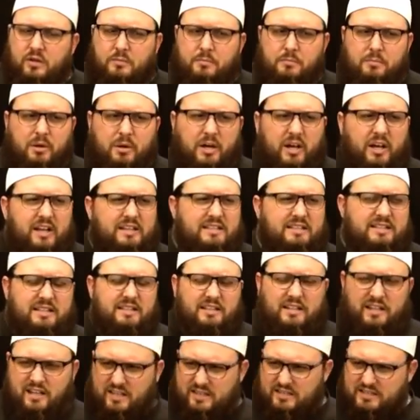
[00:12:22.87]
but
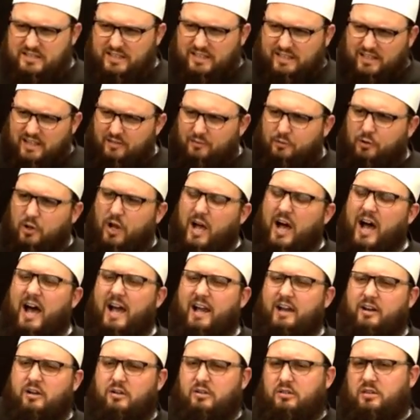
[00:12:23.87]
it is a level
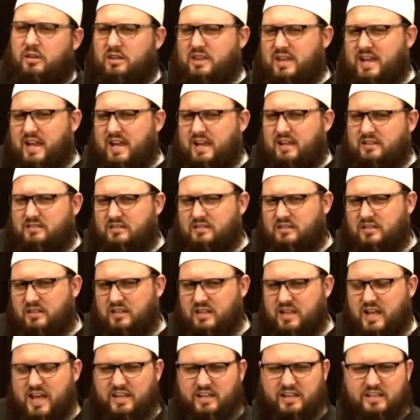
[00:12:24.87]
higher than that, and
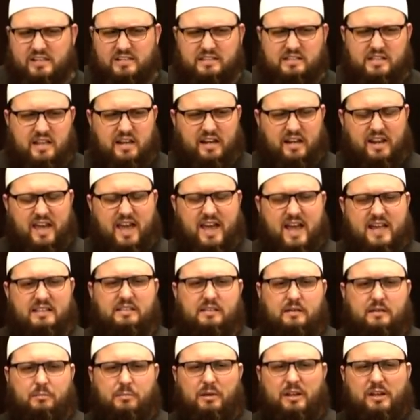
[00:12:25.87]
that is that it has
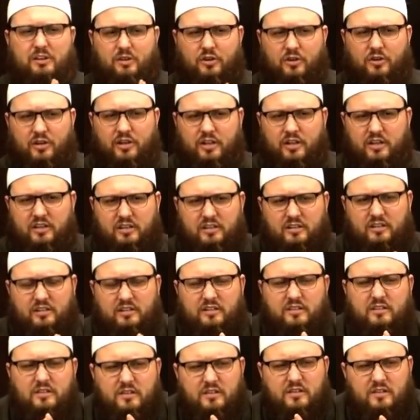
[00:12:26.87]
to be good
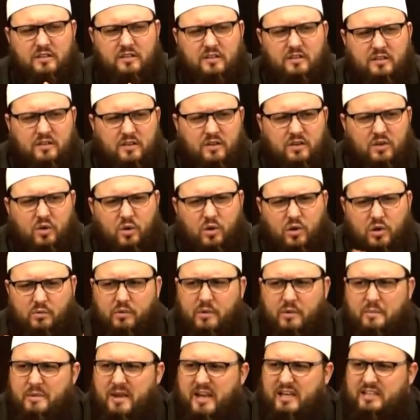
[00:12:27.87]
or
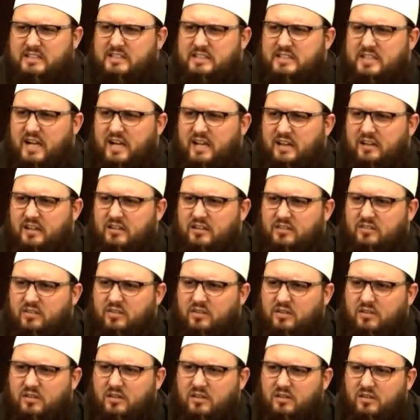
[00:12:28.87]
remain silent.
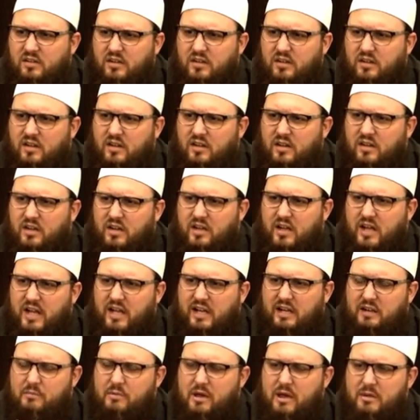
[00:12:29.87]
Al
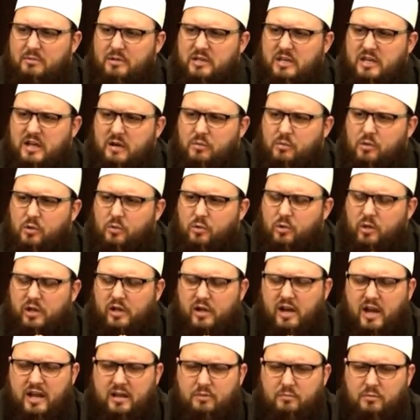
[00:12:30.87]
Imam al Nawawi,
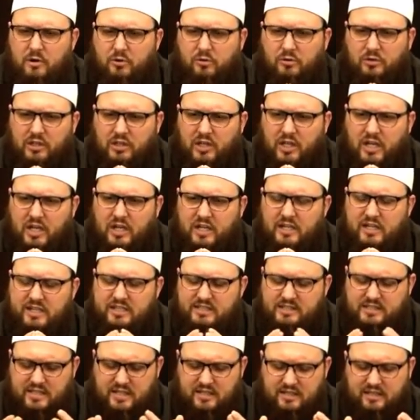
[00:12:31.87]
rahimahullah, he
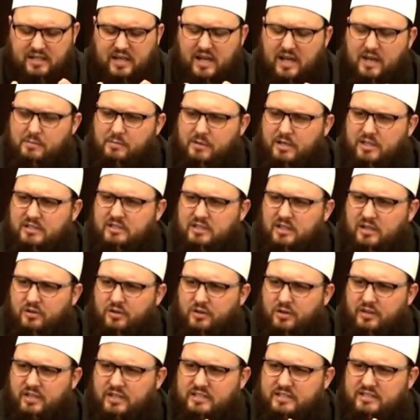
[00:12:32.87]
said, commenting
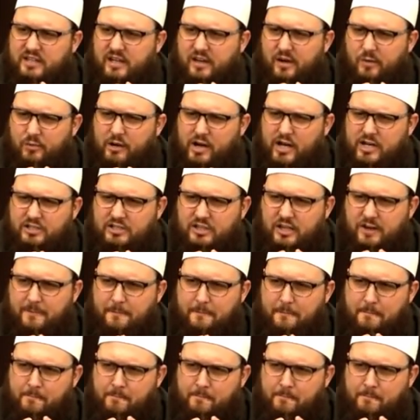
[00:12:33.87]
on this narration,